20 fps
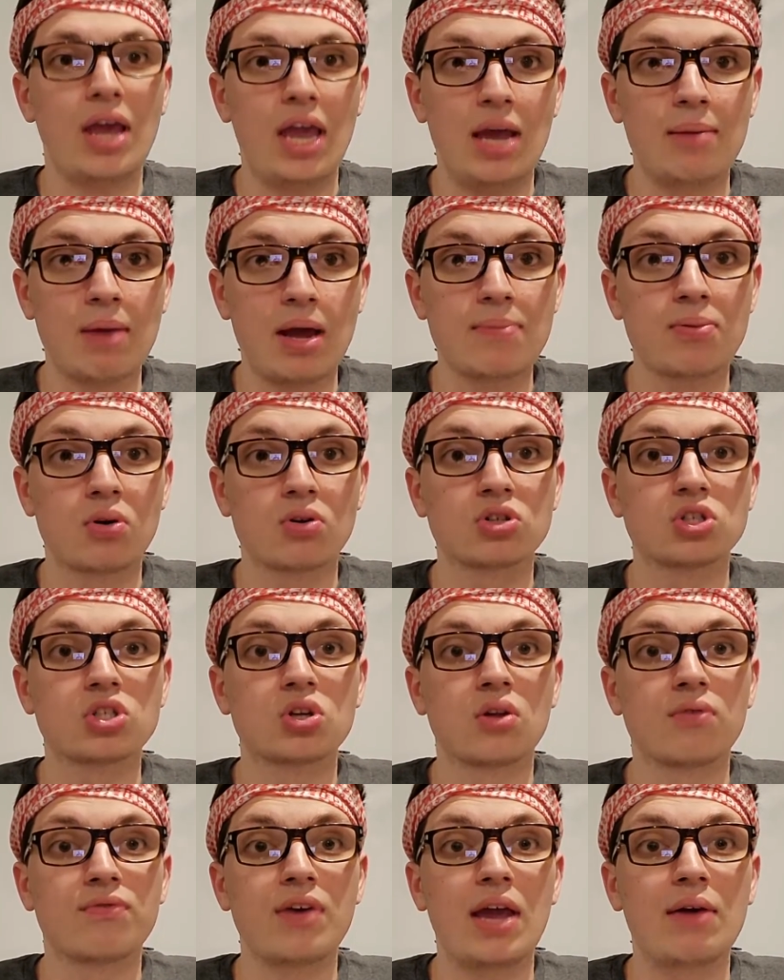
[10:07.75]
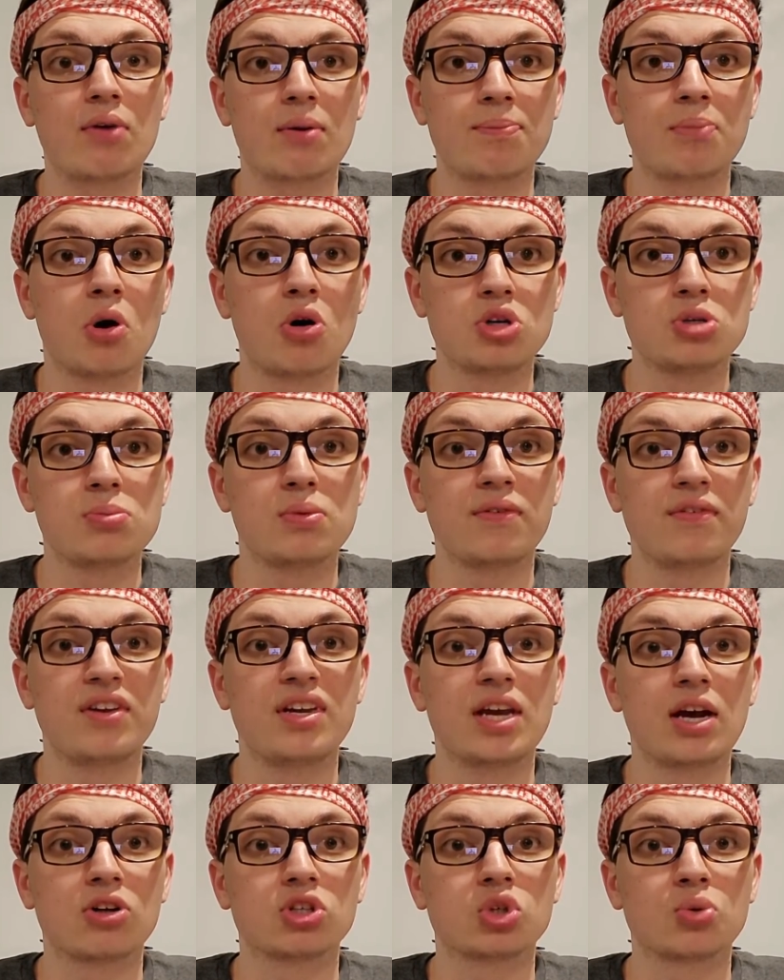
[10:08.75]
and my personal favorite post-movie
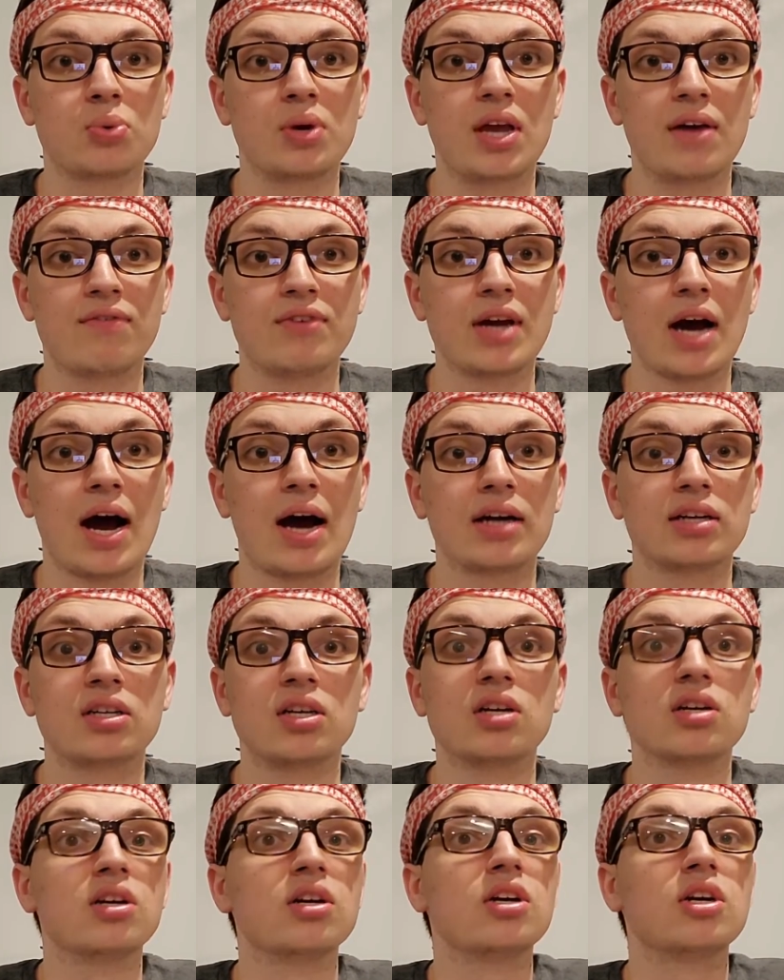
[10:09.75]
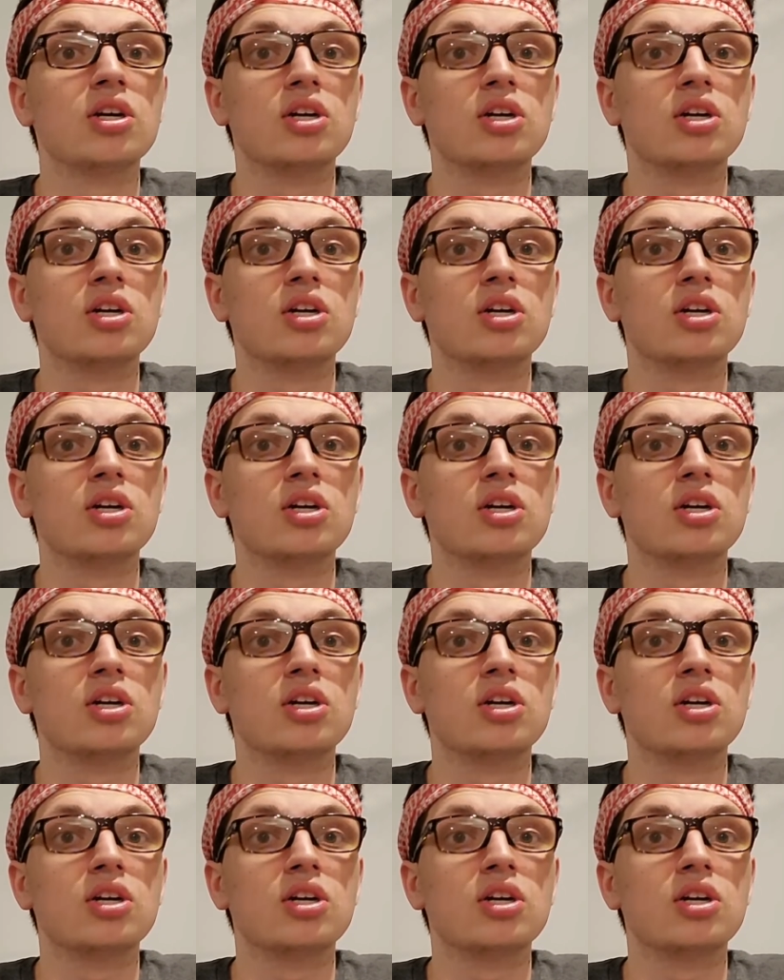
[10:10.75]
character we have gotten.